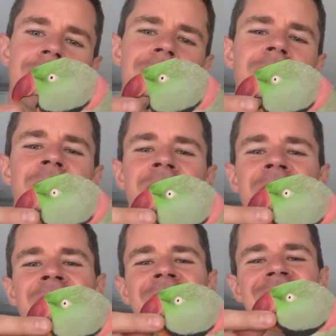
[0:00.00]

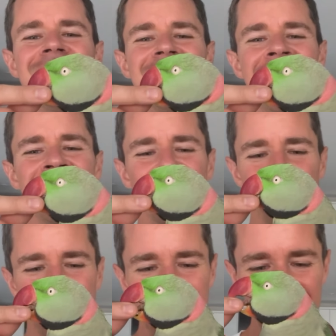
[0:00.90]
Yo-Yo, I know you
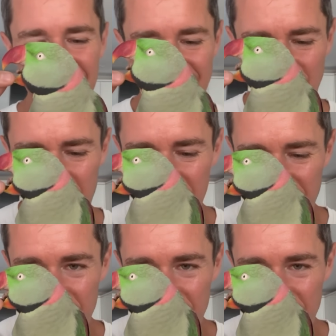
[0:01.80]
wanna have a talk, you